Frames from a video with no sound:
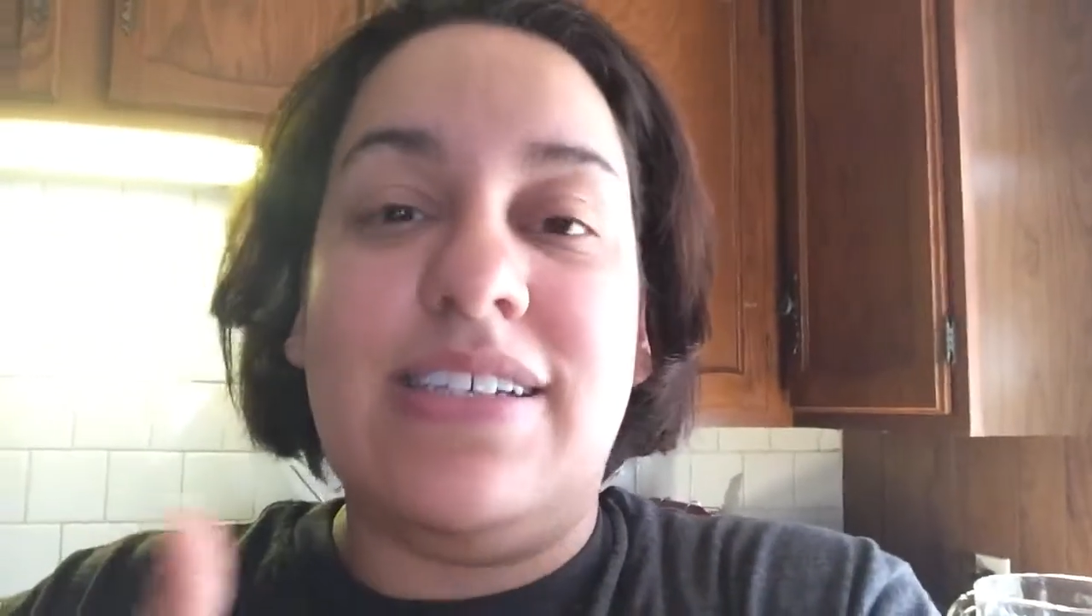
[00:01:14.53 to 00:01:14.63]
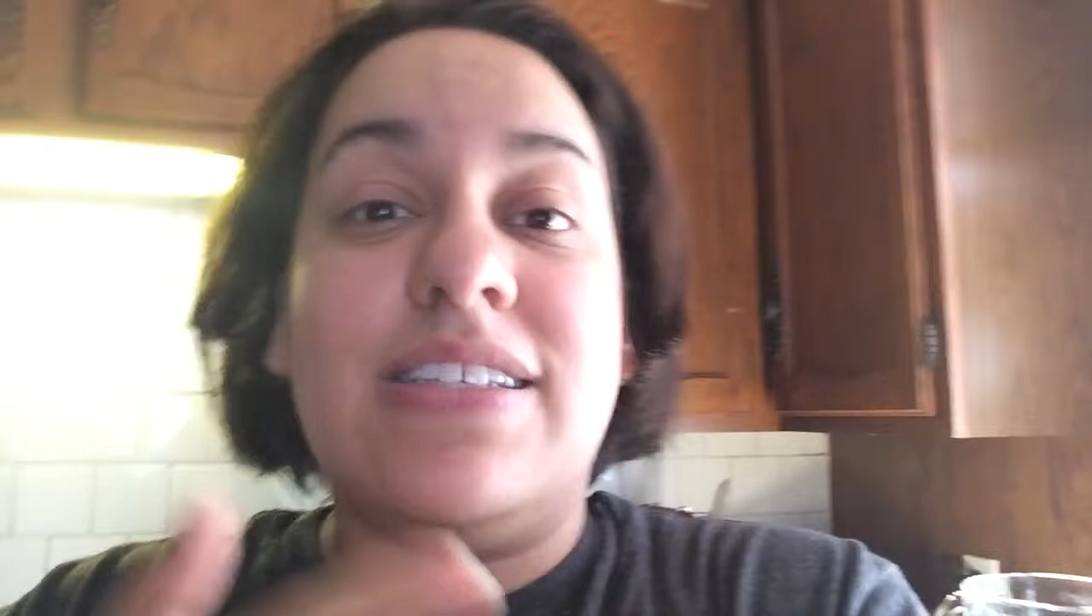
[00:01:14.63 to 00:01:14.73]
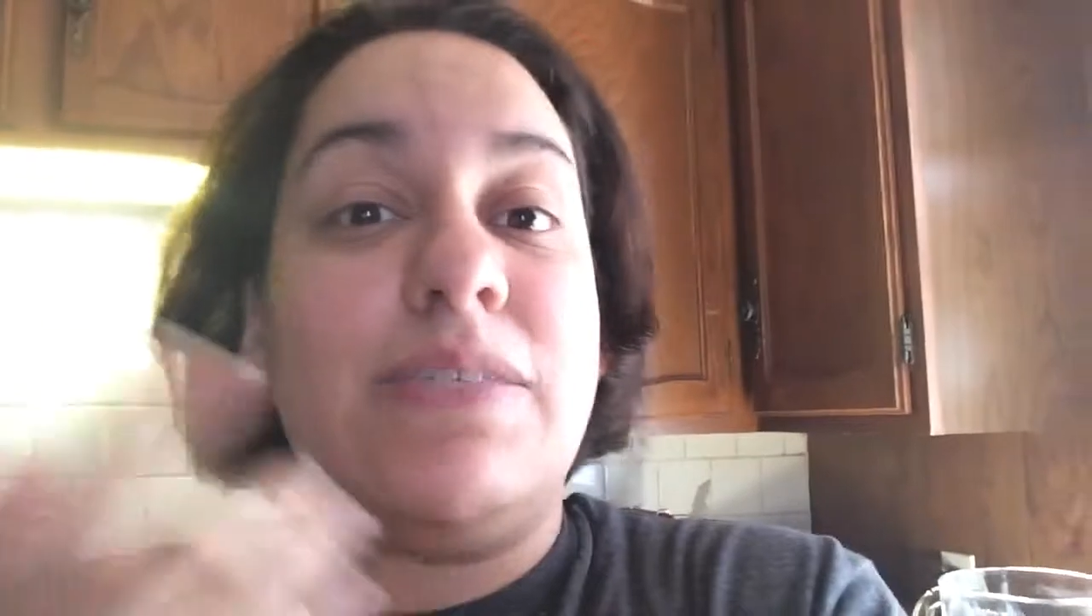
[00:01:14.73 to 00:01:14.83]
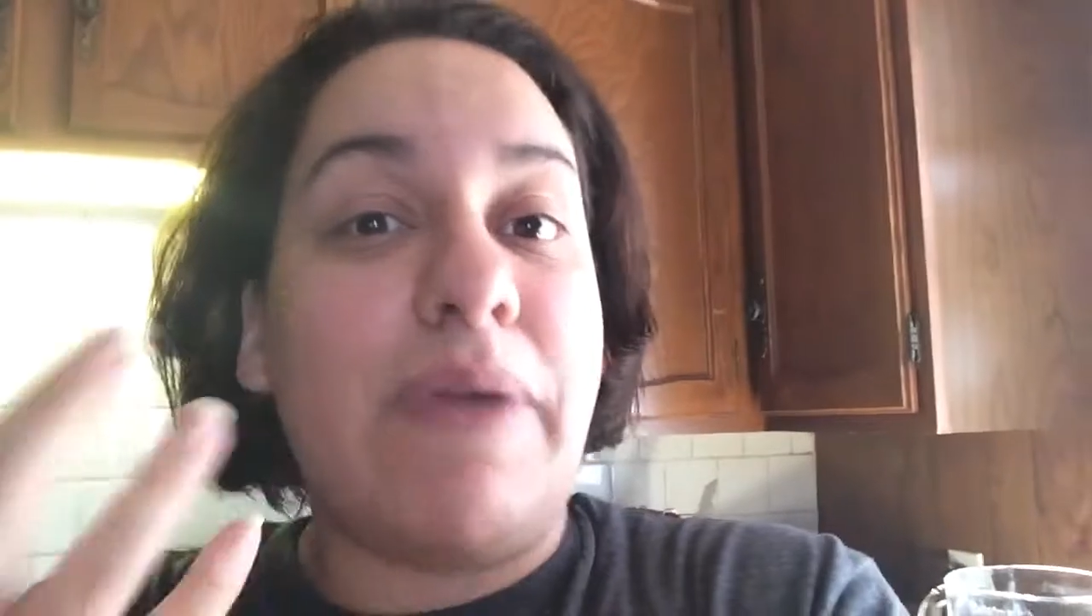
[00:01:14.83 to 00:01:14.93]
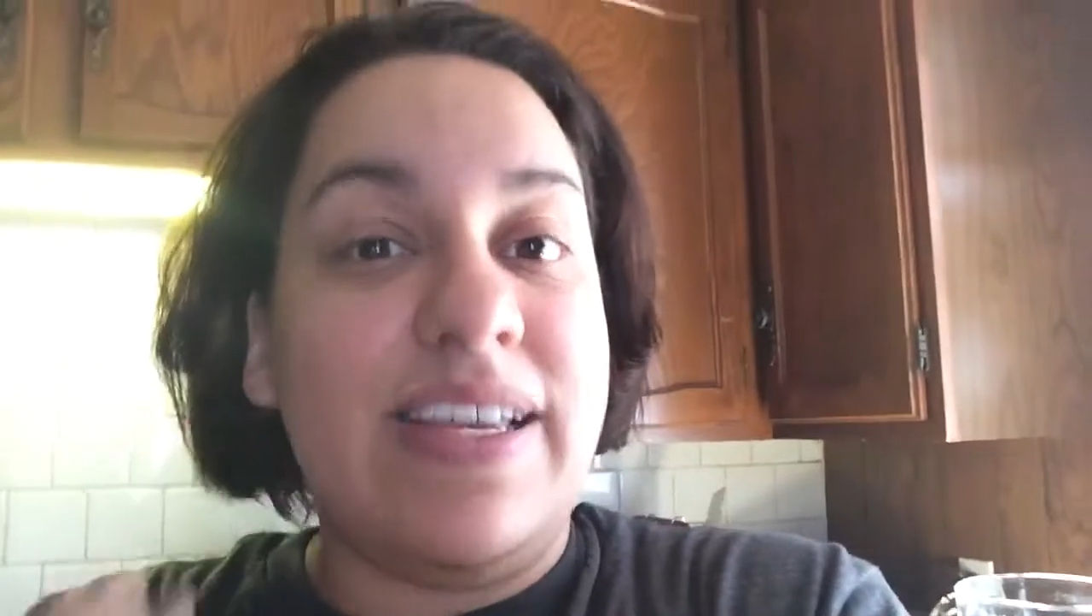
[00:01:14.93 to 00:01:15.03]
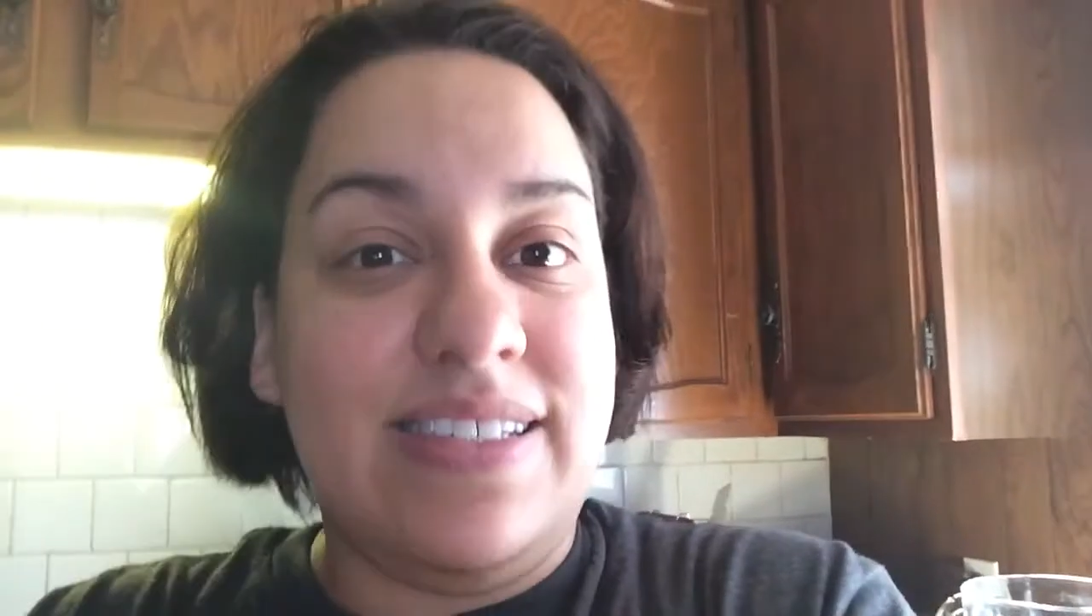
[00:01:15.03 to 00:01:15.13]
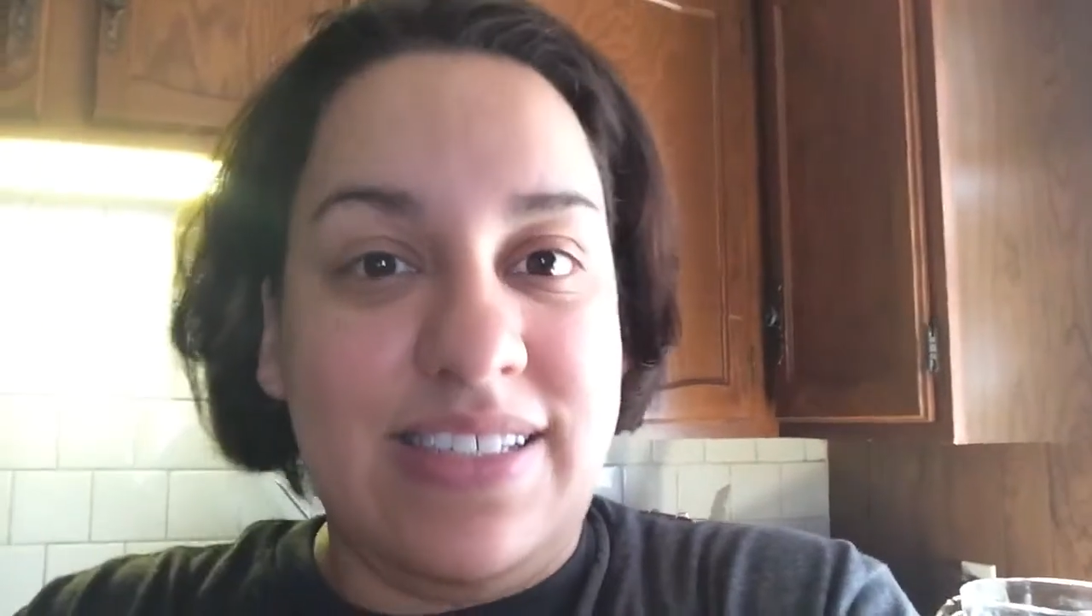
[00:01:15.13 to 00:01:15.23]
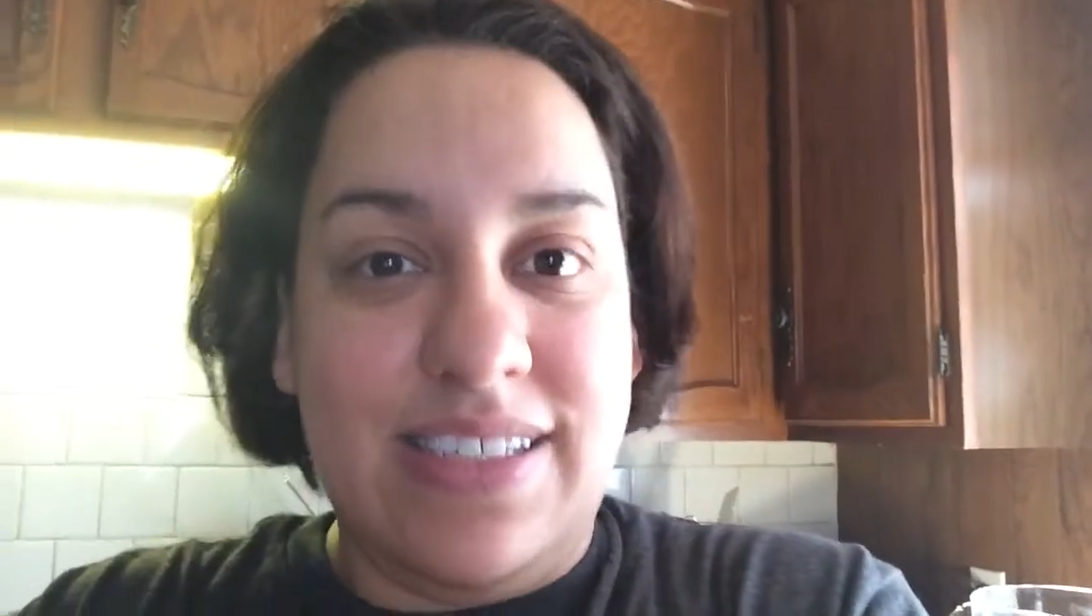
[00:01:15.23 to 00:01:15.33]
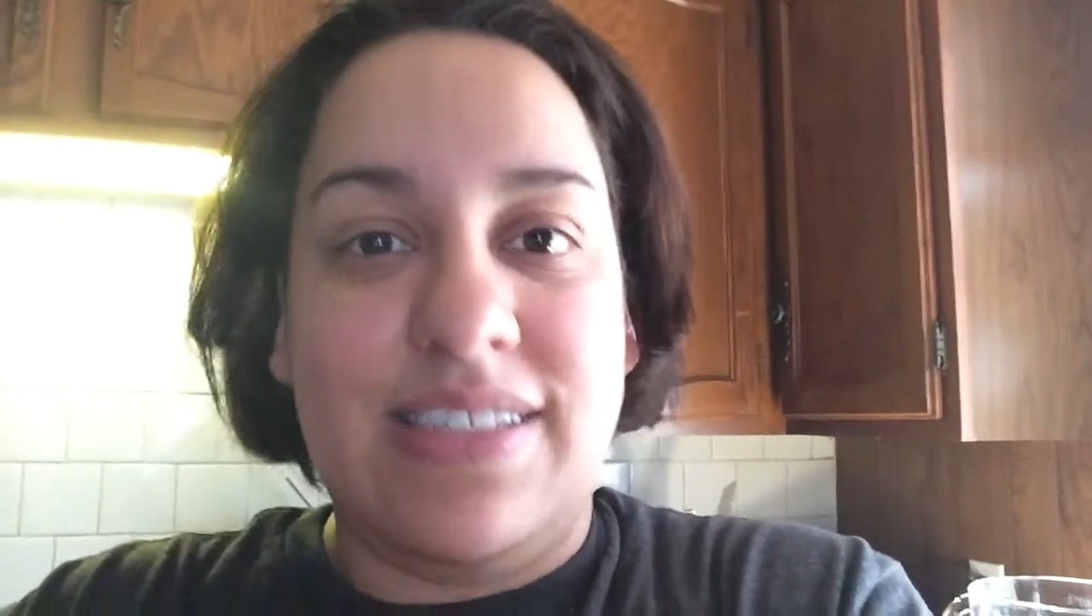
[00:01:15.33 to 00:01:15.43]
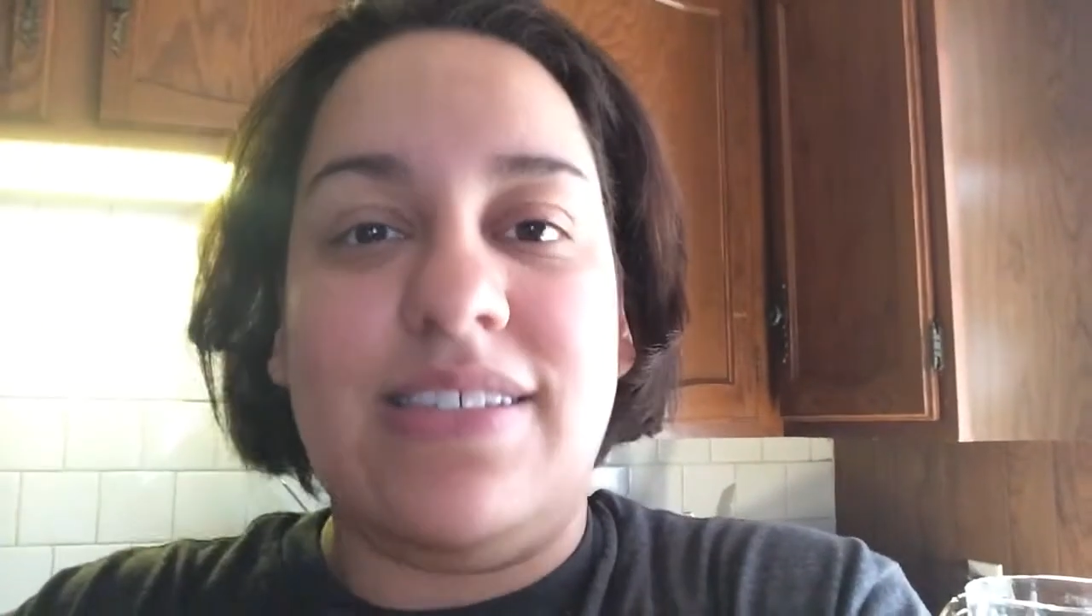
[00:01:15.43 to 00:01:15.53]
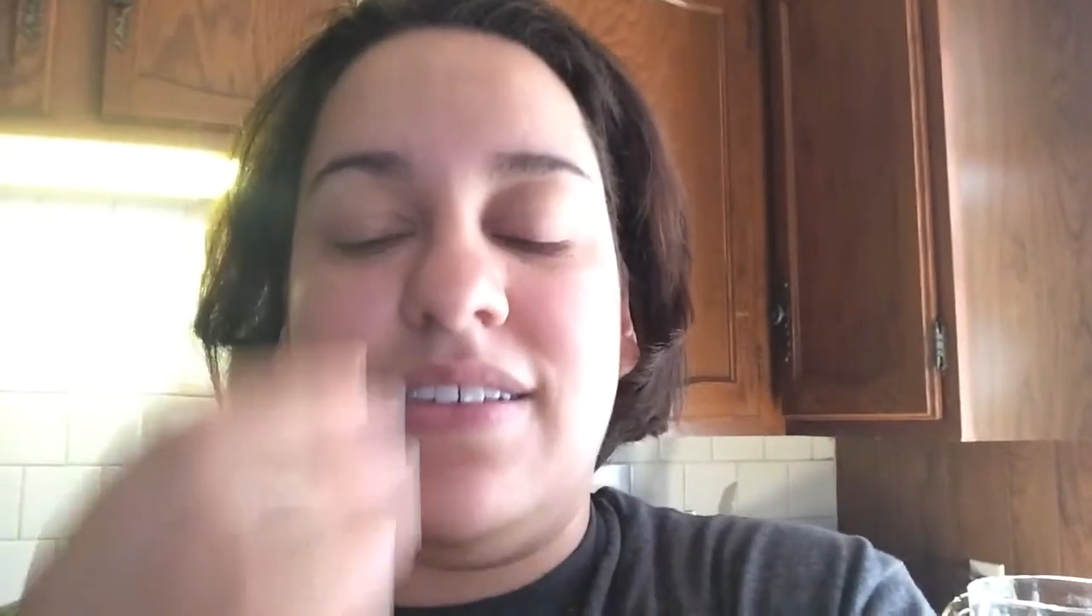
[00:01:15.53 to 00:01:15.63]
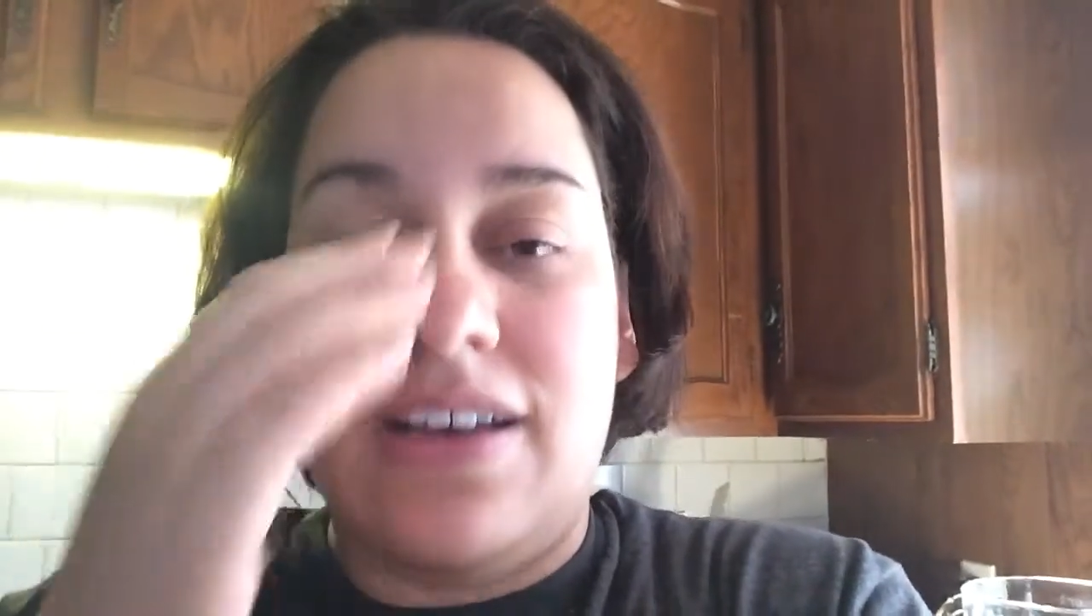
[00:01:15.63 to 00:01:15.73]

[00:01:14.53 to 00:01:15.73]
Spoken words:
spiciness